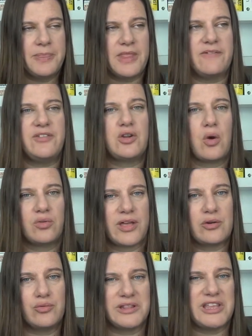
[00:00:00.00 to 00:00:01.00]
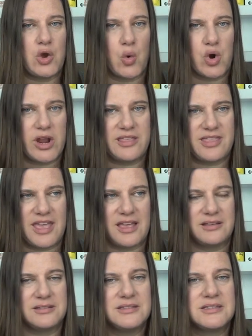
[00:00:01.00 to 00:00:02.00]
if you don't like really gory
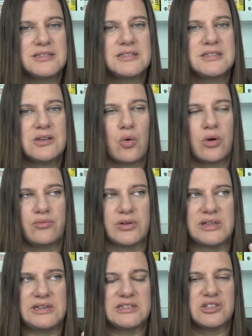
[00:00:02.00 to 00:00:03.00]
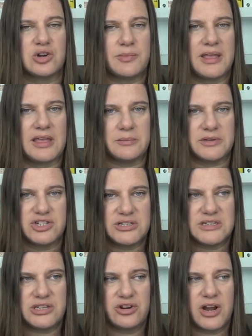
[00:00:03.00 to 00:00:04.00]
things or really disturbing
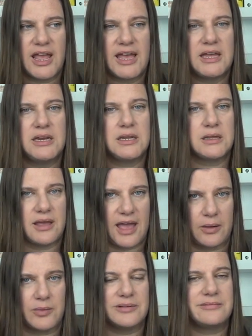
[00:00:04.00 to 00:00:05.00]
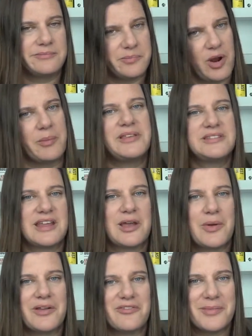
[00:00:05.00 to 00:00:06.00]
images in your head, I would probably stay
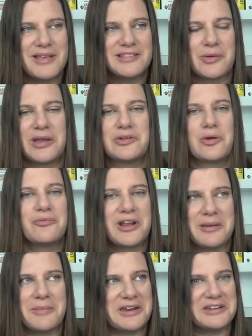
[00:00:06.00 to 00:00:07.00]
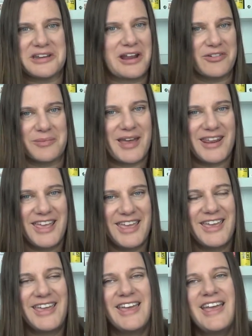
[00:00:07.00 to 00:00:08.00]
away it. So I don't recommend it to
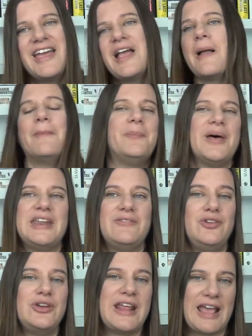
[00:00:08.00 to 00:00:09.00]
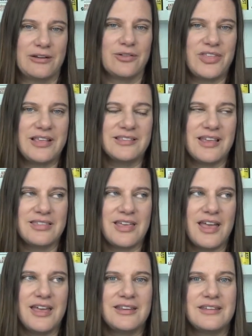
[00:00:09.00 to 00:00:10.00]
everybody. But if you can handle things like
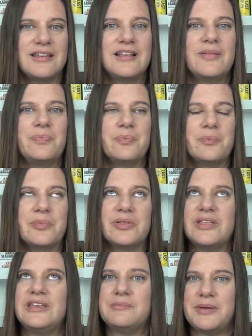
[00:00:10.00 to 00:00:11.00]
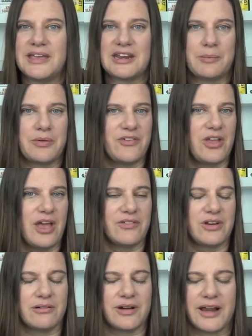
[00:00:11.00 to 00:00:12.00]
that, please pick it up if you
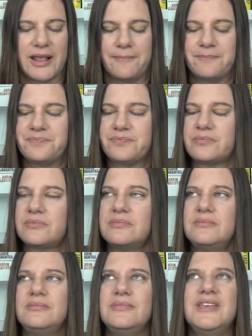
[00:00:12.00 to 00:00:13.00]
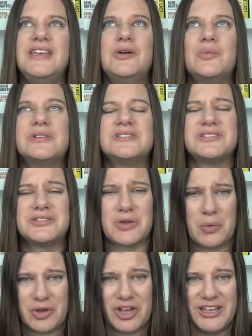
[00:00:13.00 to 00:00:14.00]
haven't already. It was
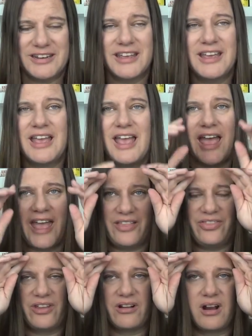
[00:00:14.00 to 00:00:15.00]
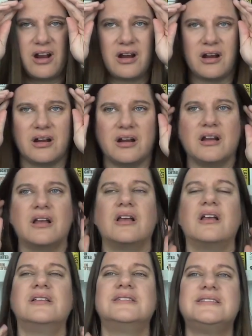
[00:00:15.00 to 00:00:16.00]
so good. And there are
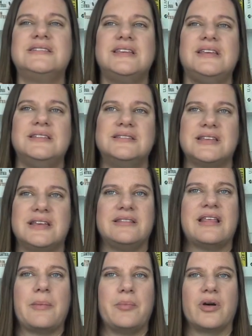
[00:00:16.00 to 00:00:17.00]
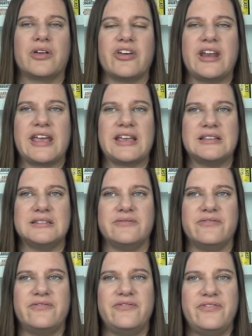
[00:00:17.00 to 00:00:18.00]
scenes in that book that I
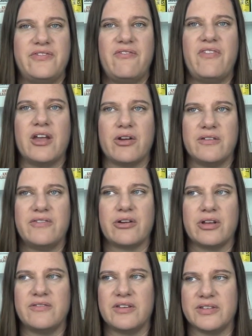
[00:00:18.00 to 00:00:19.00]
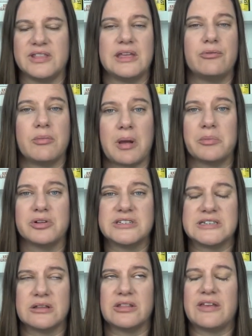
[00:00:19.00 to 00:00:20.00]
can very, very vividly remember
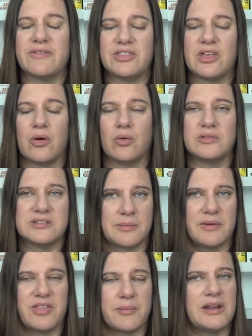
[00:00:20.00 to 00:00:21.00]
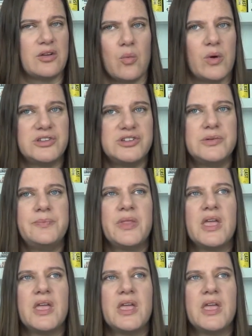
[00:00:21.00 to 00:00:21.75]
still, even though some of them I don't want to